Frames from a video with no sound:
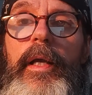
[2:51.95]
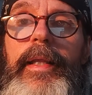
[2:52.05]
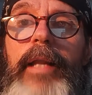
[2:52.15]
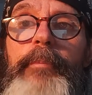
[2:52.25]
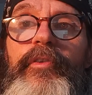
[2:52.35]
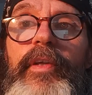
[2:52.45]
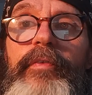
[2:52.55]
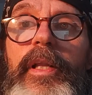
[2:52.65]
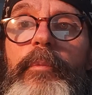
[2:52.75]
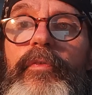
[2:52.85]
that it
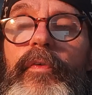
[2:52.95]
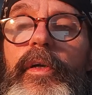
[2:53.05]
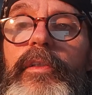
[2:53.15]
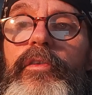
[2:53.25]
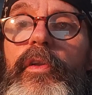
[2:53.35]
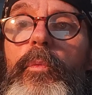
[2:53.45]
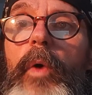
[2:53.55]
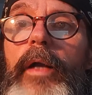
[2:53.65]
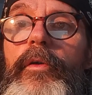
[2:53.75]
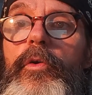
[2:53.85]
specifically referred to the
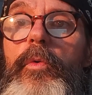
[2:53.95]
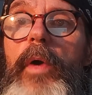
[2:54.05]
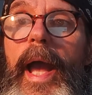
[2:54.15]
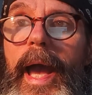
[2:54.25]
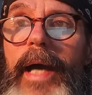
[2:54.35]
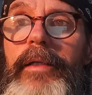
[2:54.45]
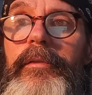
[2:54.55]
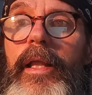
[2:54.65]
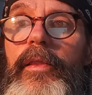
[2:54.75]
one who held